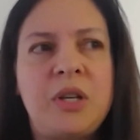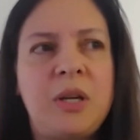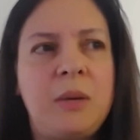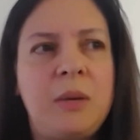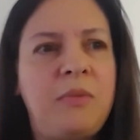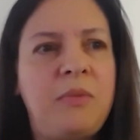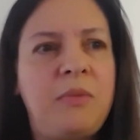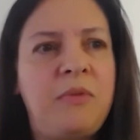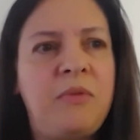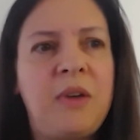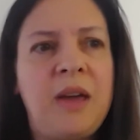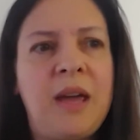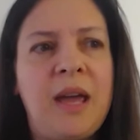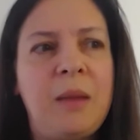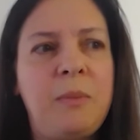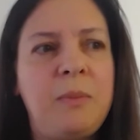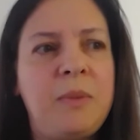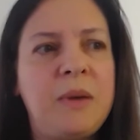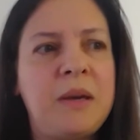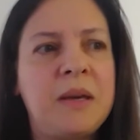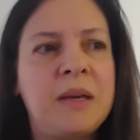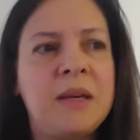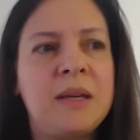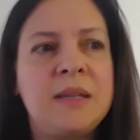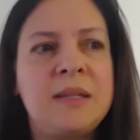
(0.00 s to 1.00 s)
fan,
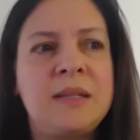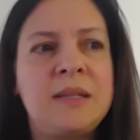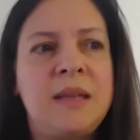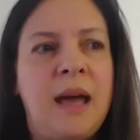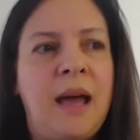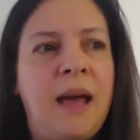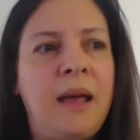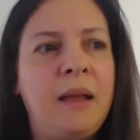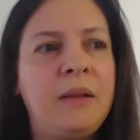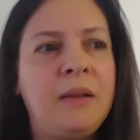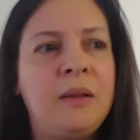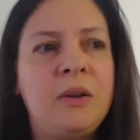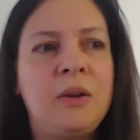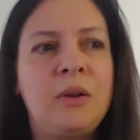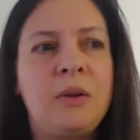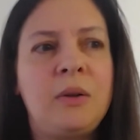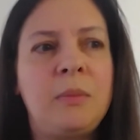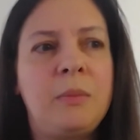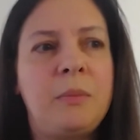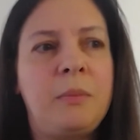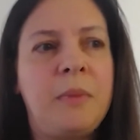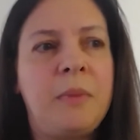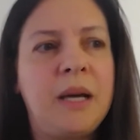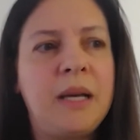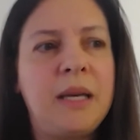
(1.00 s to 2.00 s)
because that little
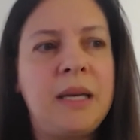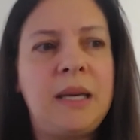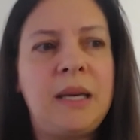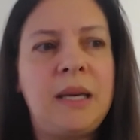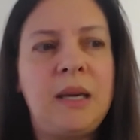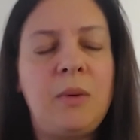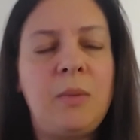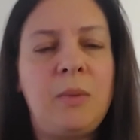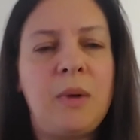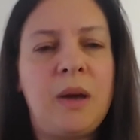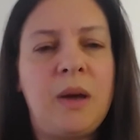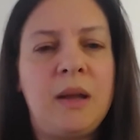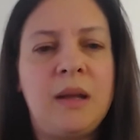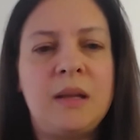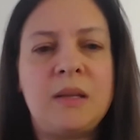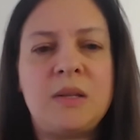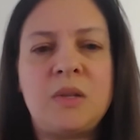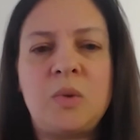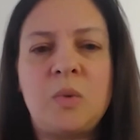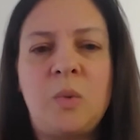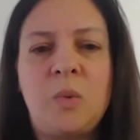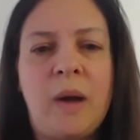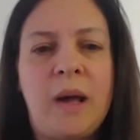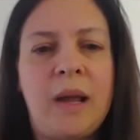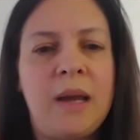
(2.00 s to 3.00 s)
monkey, when it's
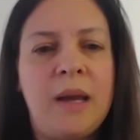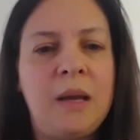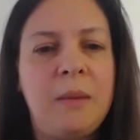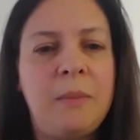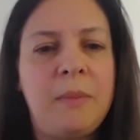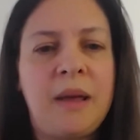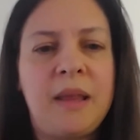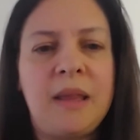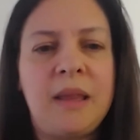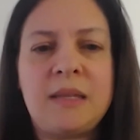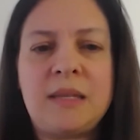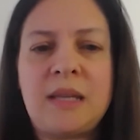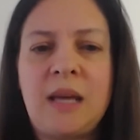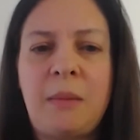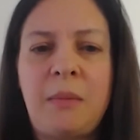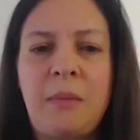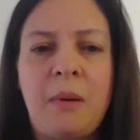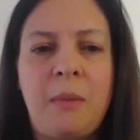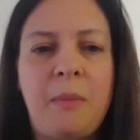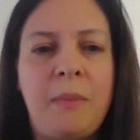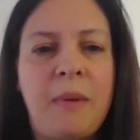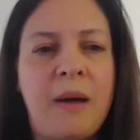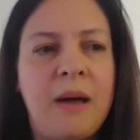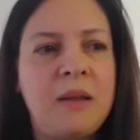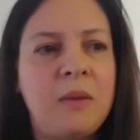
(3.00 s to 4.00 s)
sweating, by the time I'm
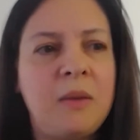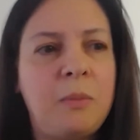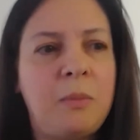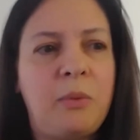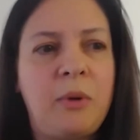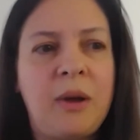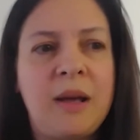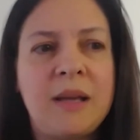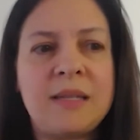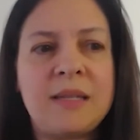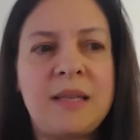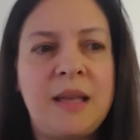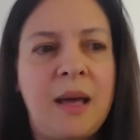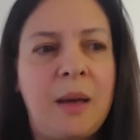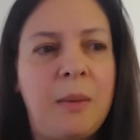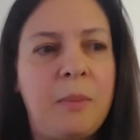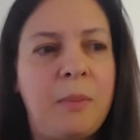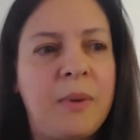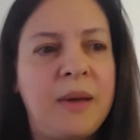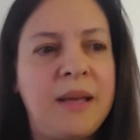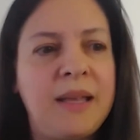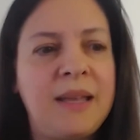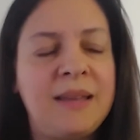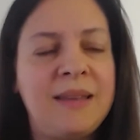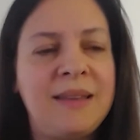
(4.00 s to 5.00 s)
about to press that
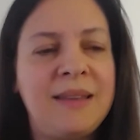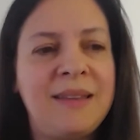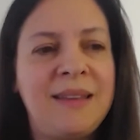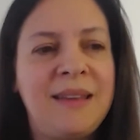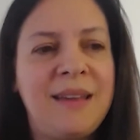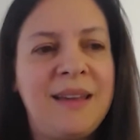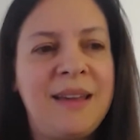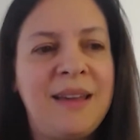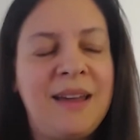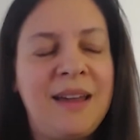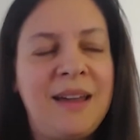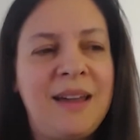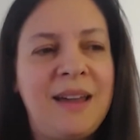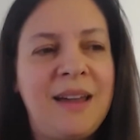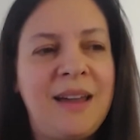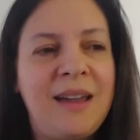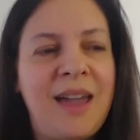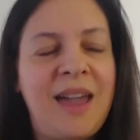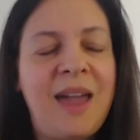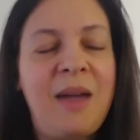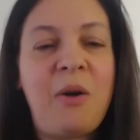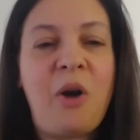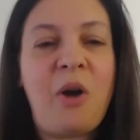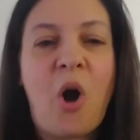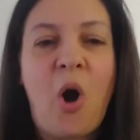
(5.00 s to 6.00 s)
button,
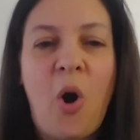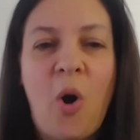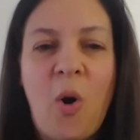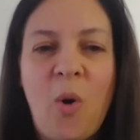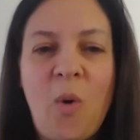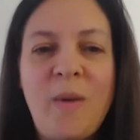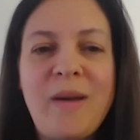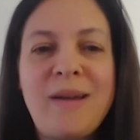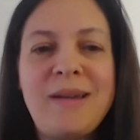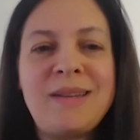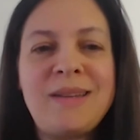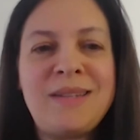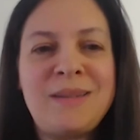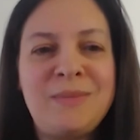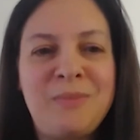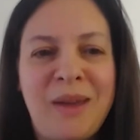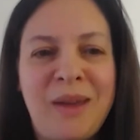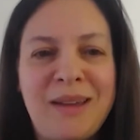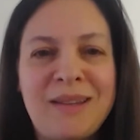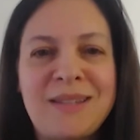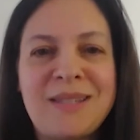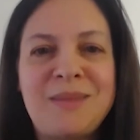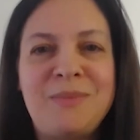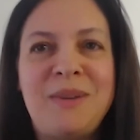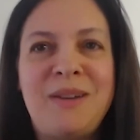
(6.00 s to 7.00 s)
it always
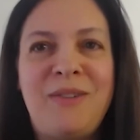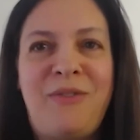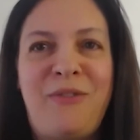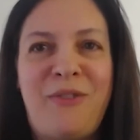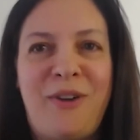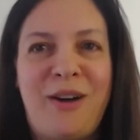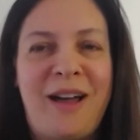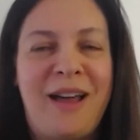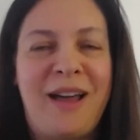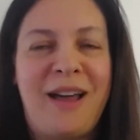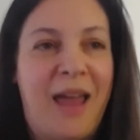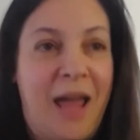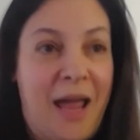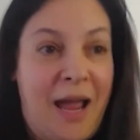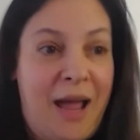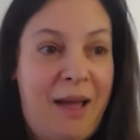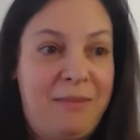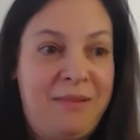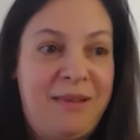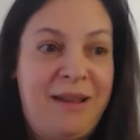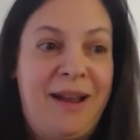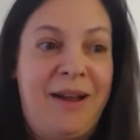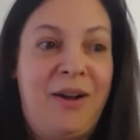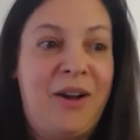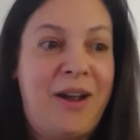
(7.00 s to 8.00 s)
makes me I'm like,
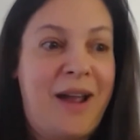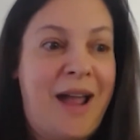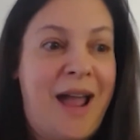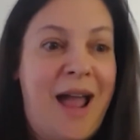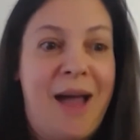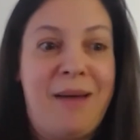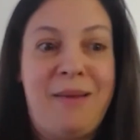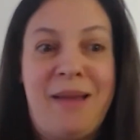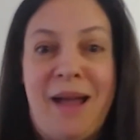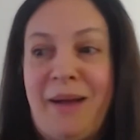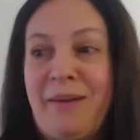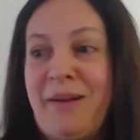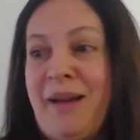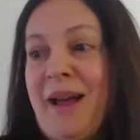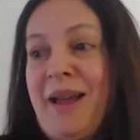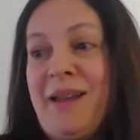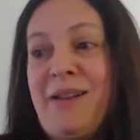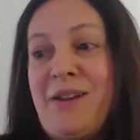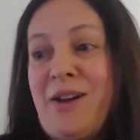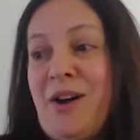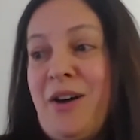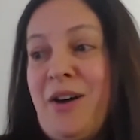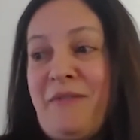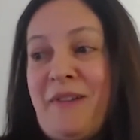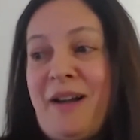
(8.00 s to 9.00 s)
okay, I don't
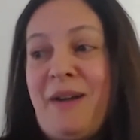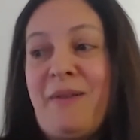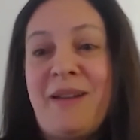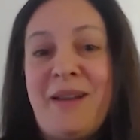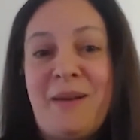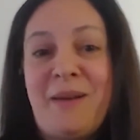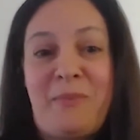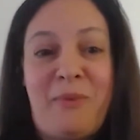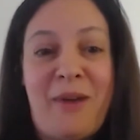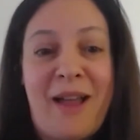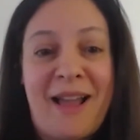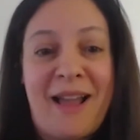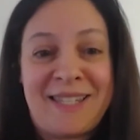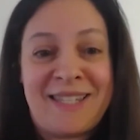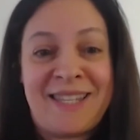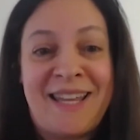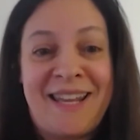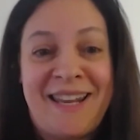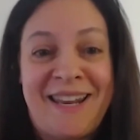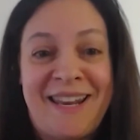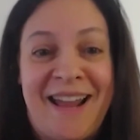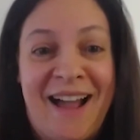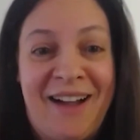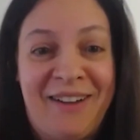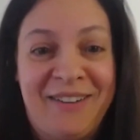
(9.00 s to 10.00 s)
know if I want to press it
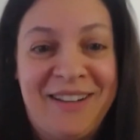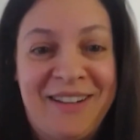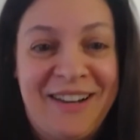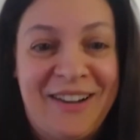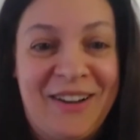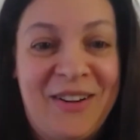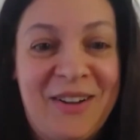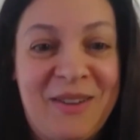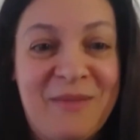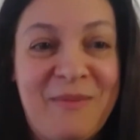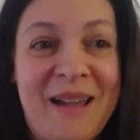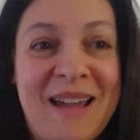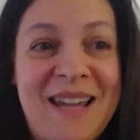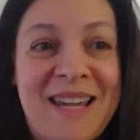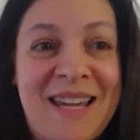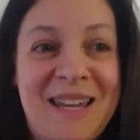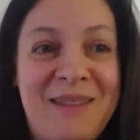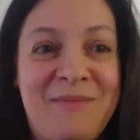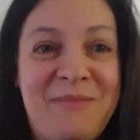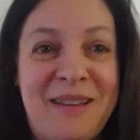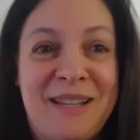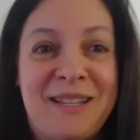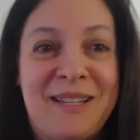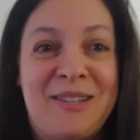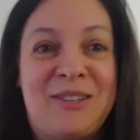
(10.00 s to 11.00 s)
now. You're
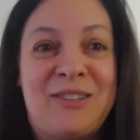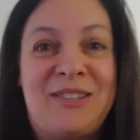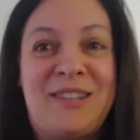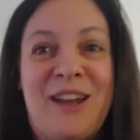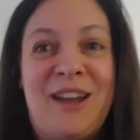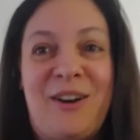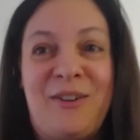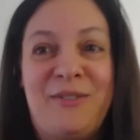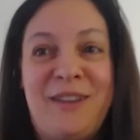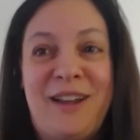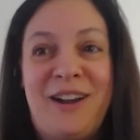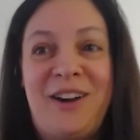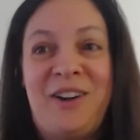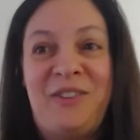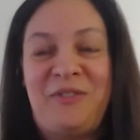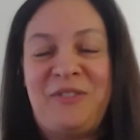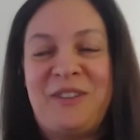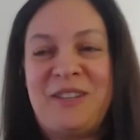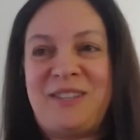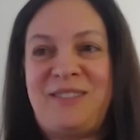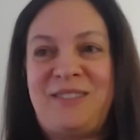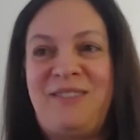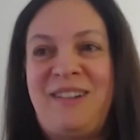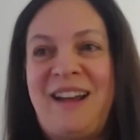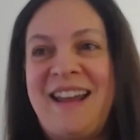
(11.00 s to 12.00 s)
making me so
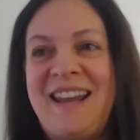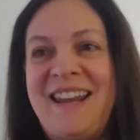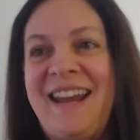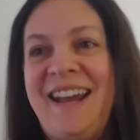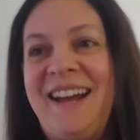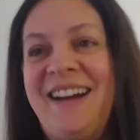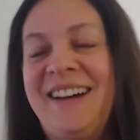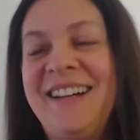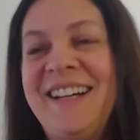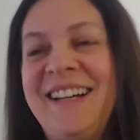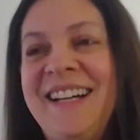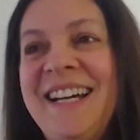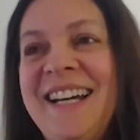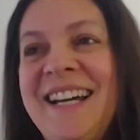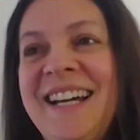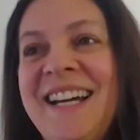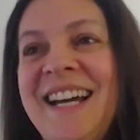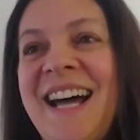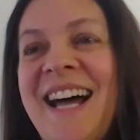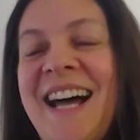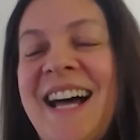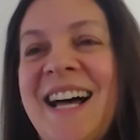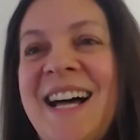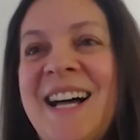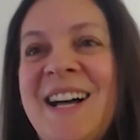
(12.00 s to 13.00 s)
nervous right now.
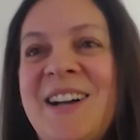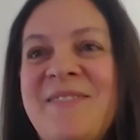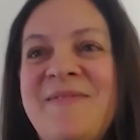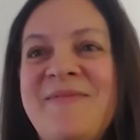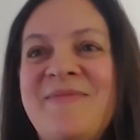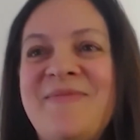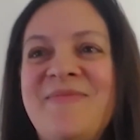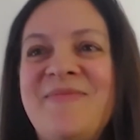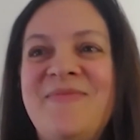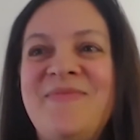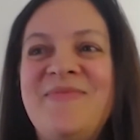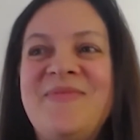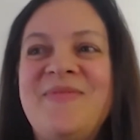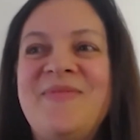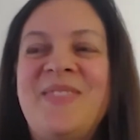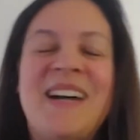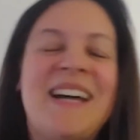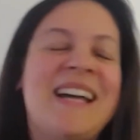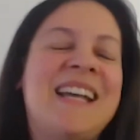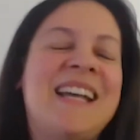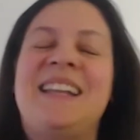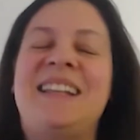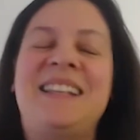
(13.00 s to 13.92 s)
But